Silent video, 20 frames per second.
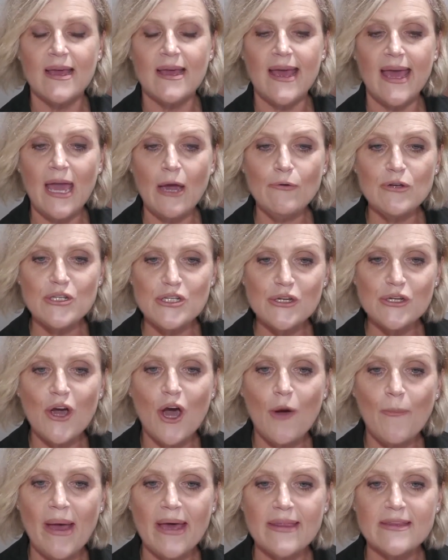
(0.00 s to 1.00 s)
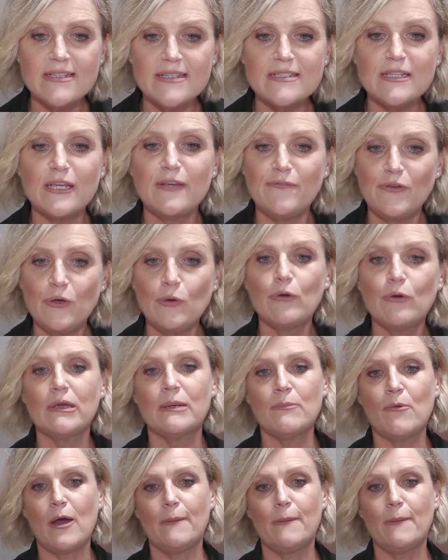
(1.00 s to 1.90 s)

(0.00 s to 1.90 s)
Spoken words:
How would you go about this if you were in my